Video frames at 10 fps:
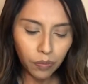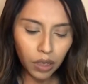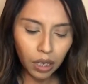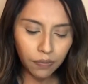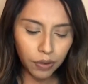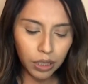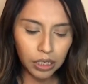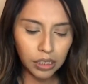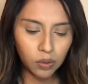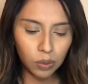for
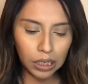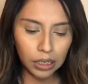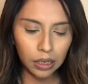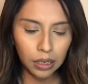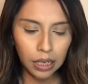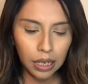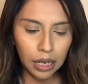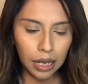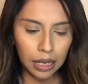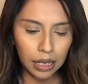this one,
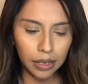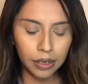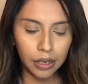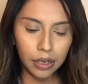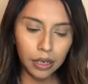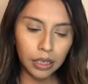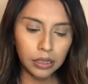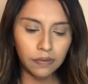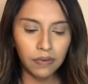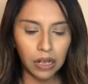it's
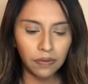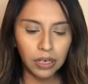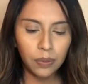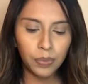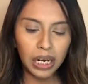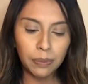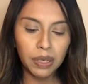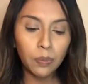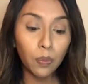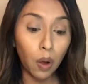a velvety
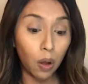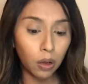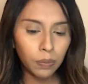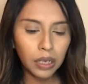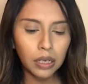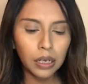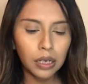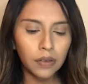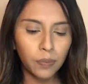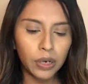priming balm
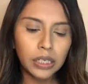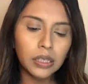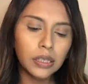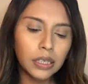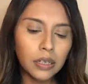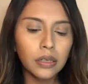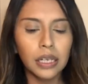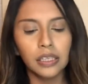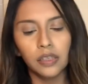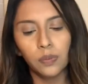of pressed silk
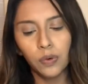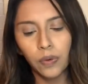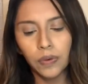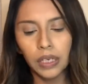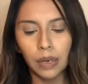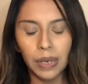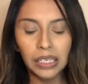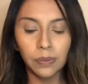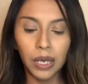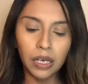that smooths and
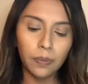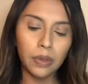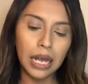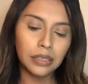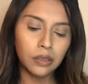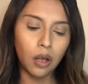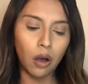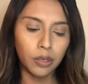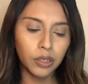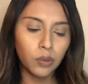makes makeup last
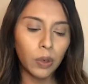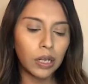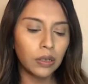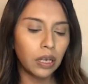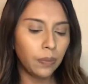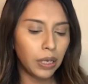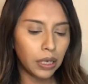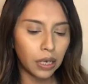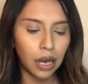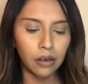longer while keeping
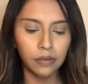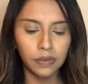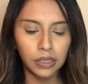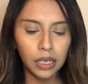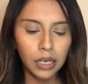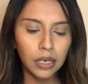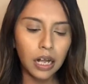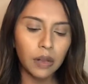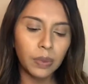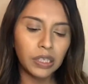it out of skin,
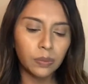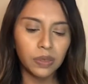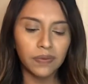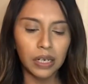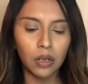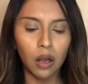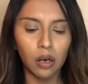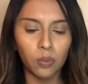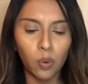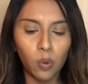helping to prevent
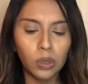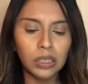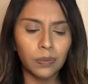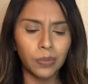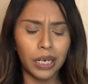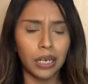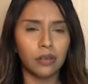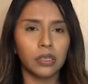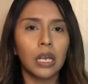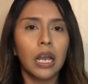clogged pores and
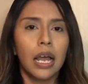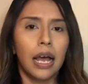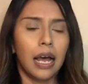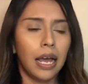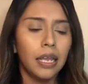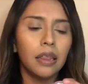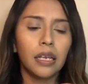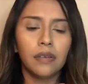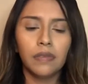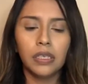breakouts. I
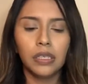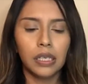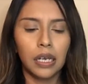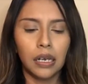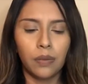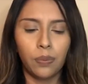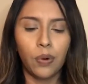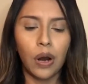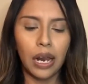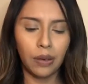love this
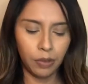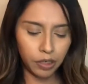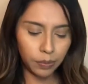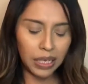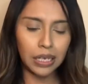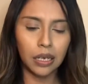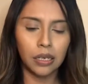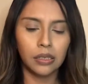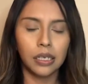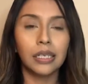primer
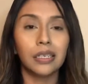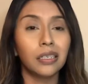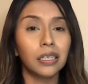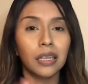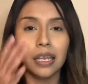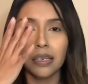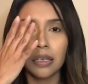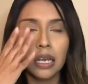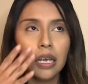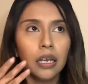because it like
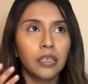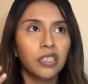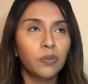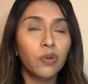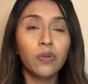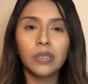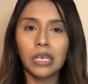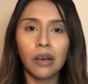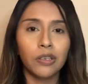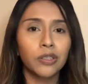smooths
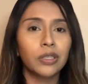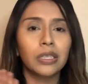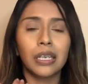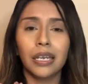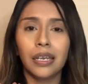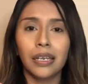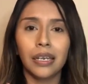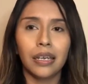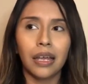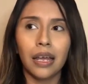out your skin. It